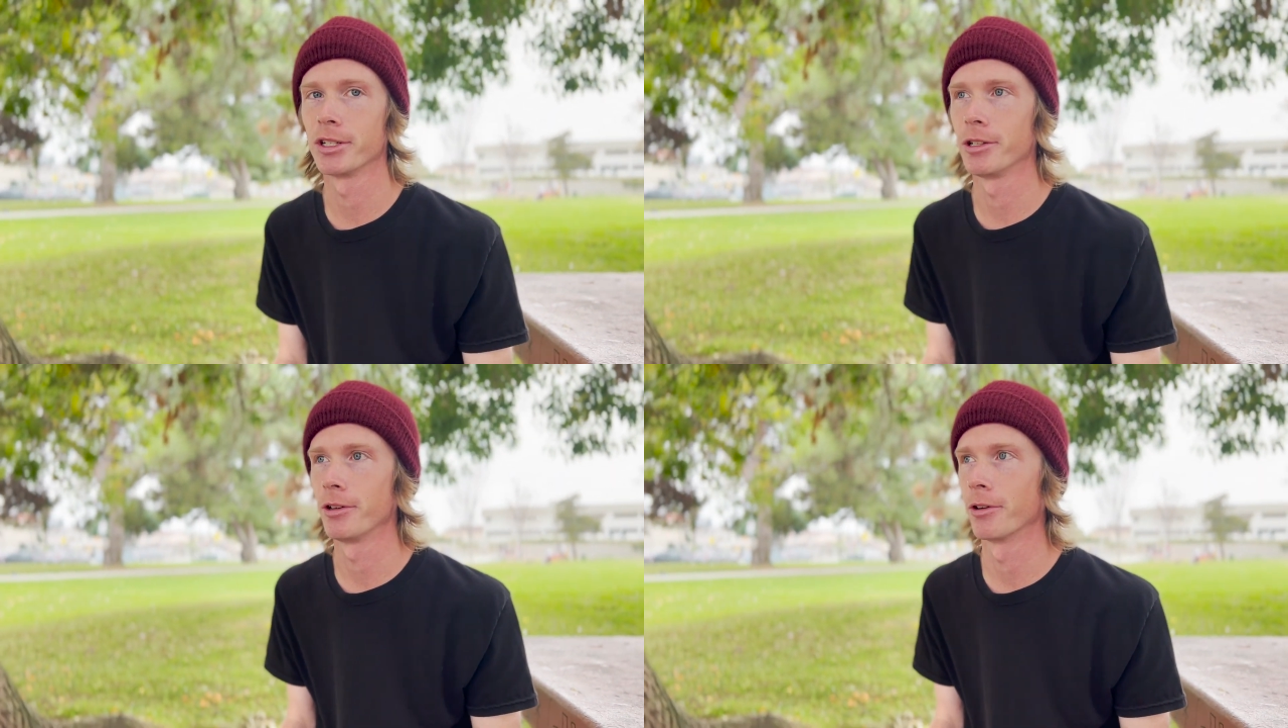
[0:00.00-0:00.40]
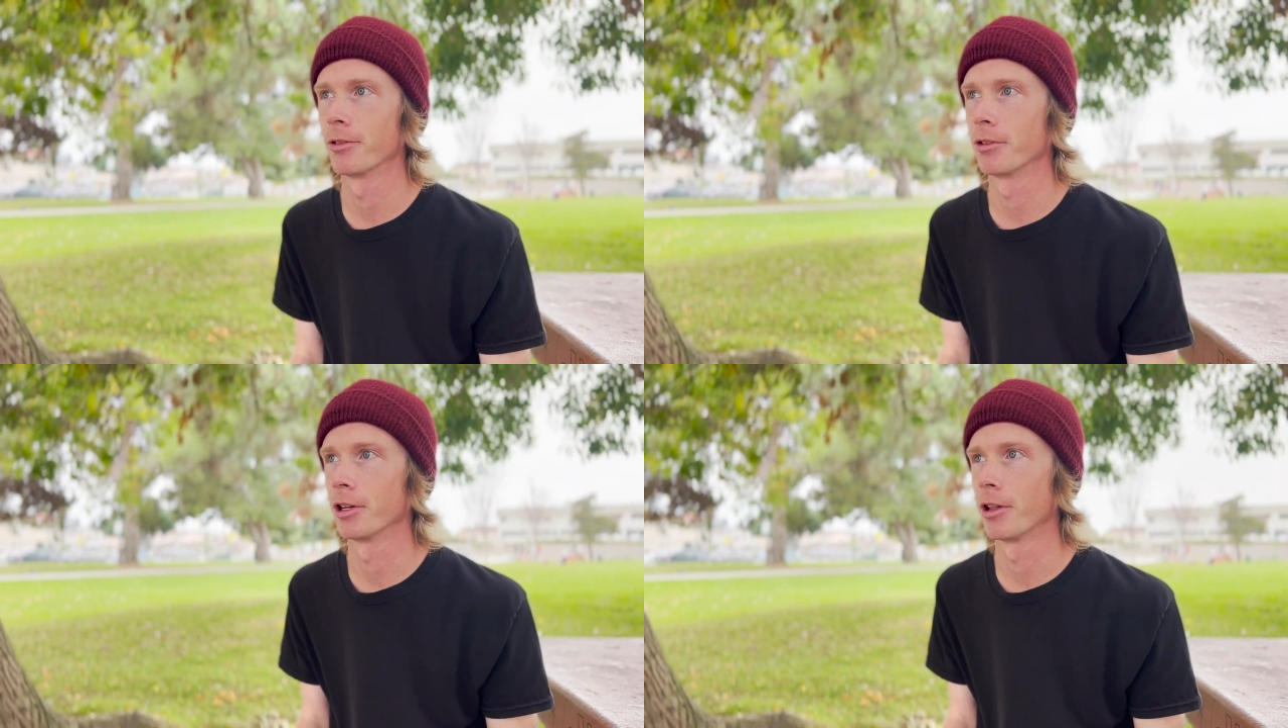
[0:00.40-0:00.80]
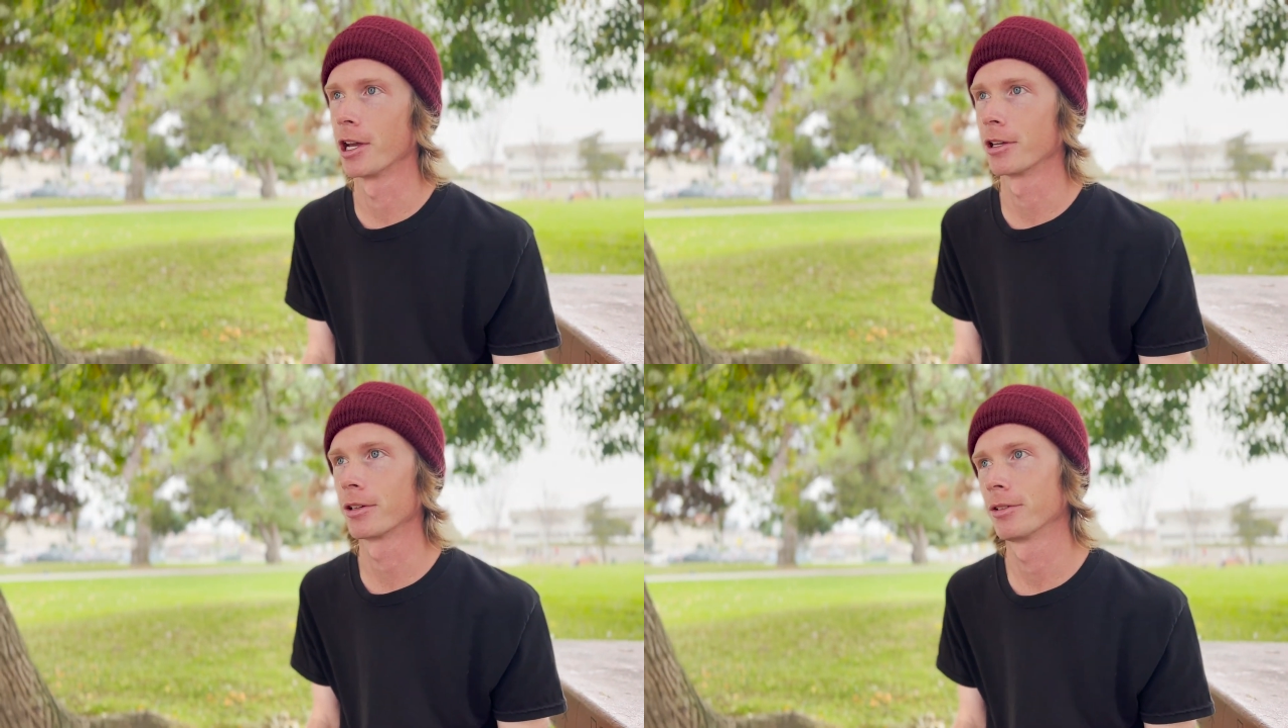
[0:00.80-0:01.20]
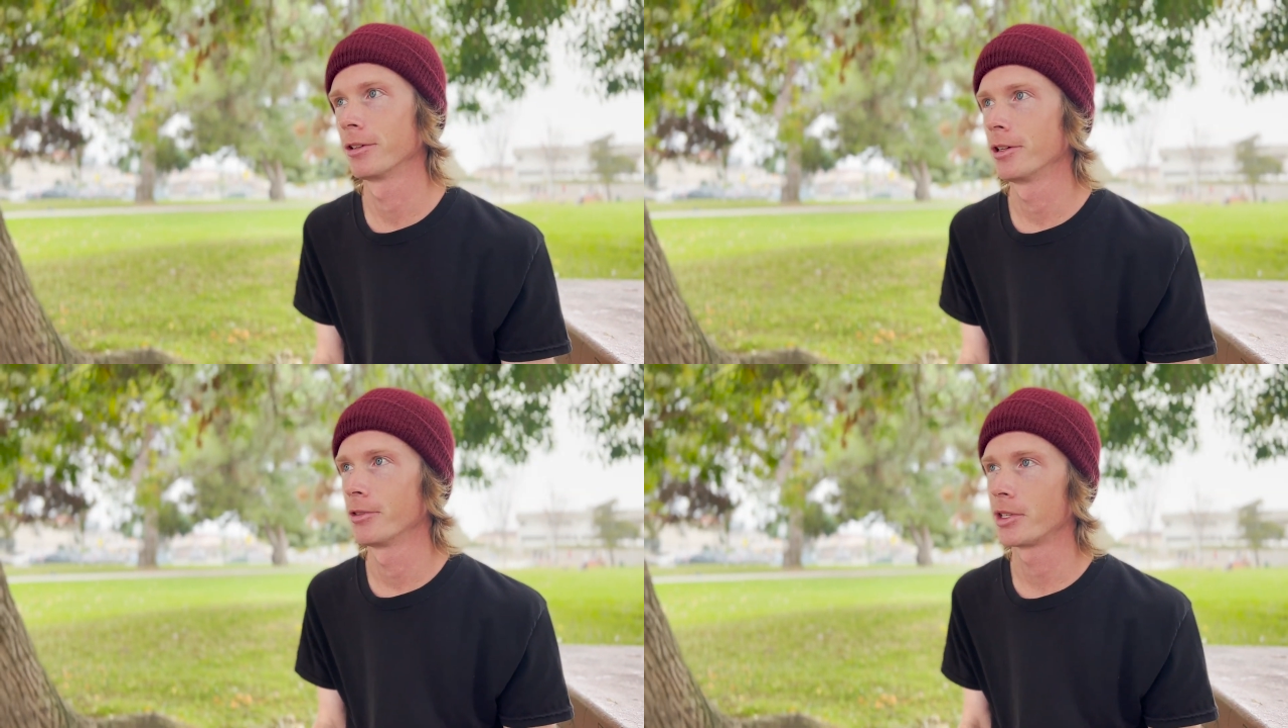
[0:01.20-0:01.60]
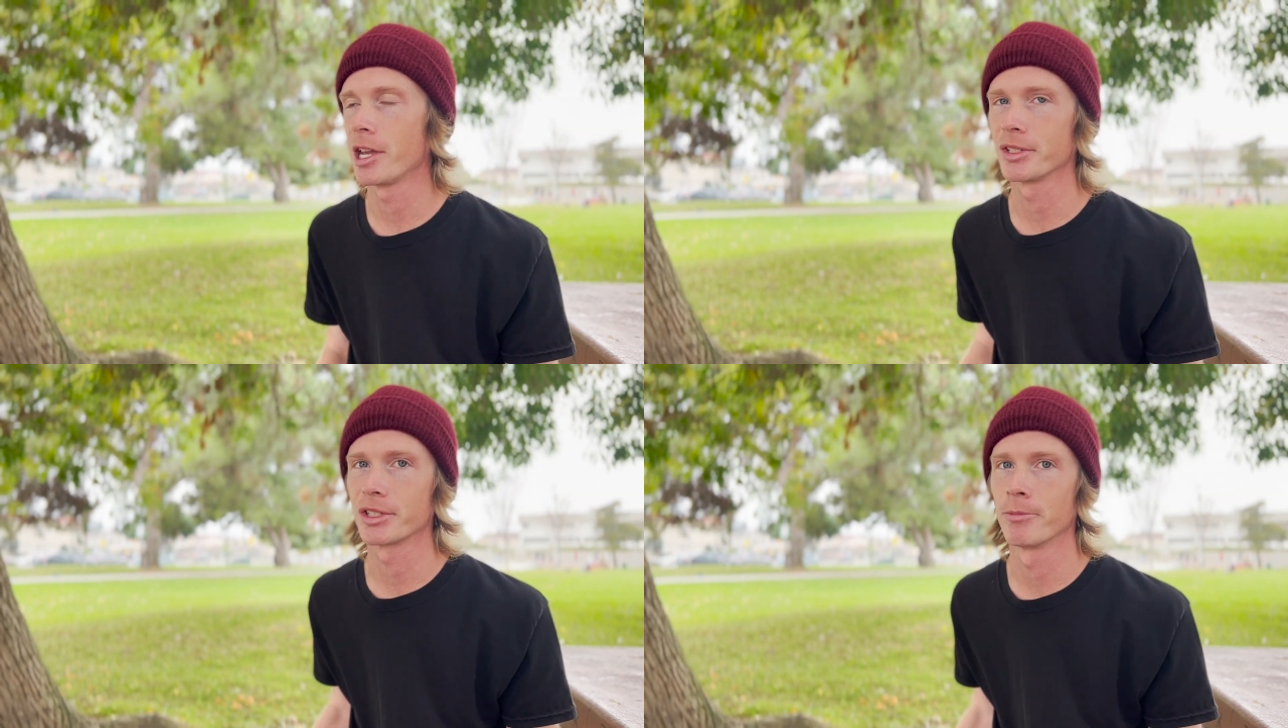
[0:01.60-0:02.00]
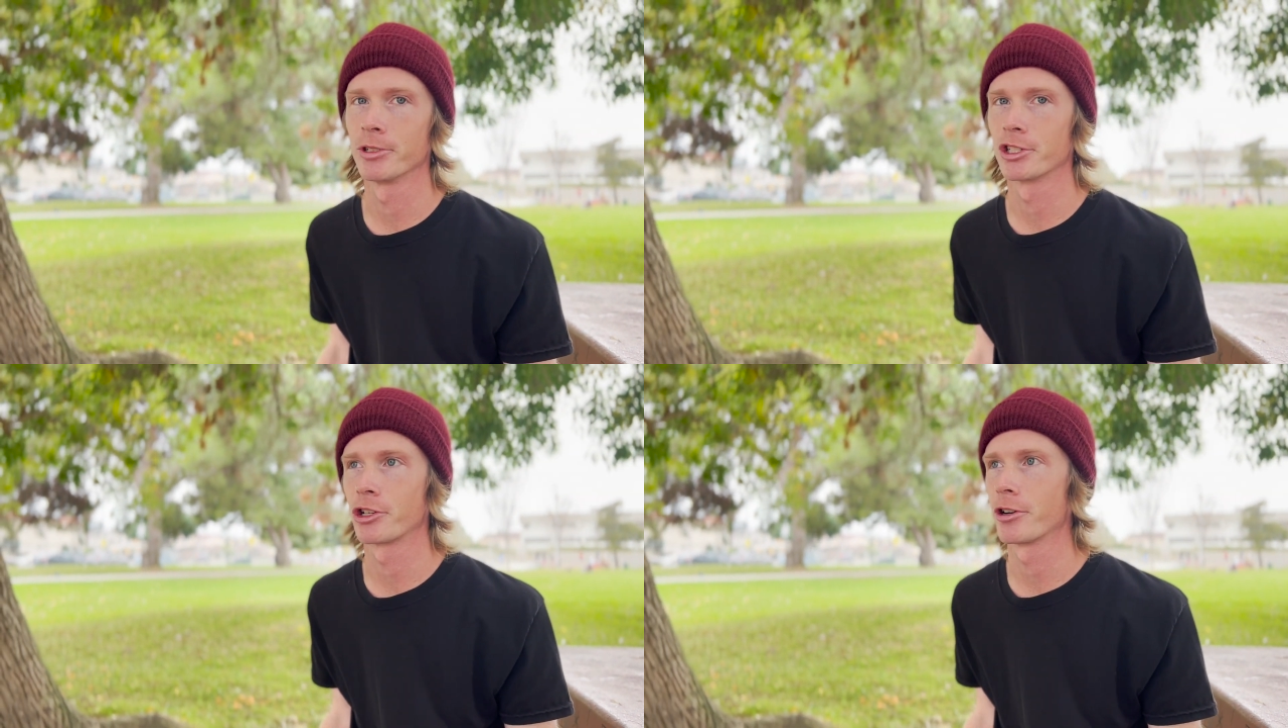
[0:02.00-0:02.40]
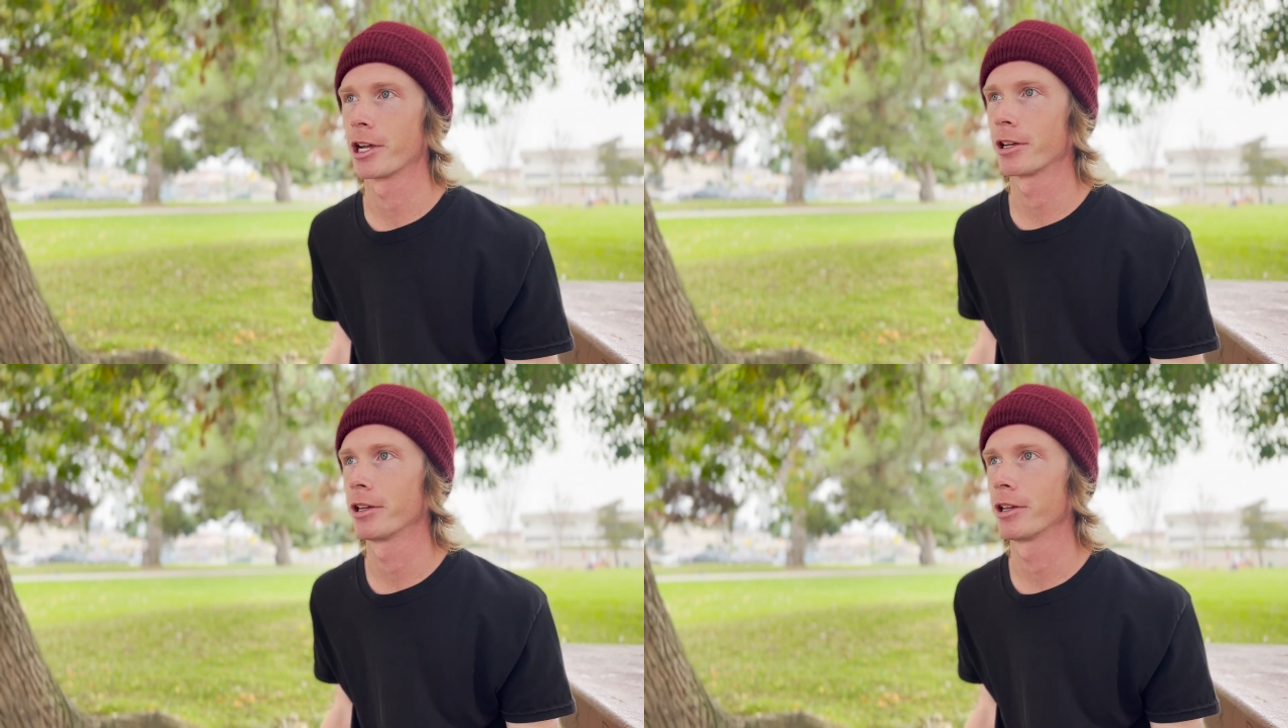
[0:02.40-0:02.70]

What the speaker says: You don't really, like, take someone's trick.